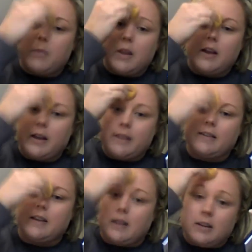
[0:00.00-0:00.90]
But like I
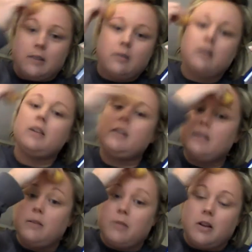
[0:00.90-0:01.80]
said, it's real
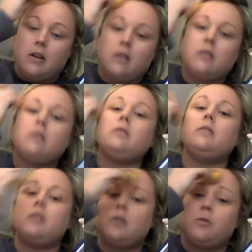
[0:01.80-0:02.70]
easy to put on.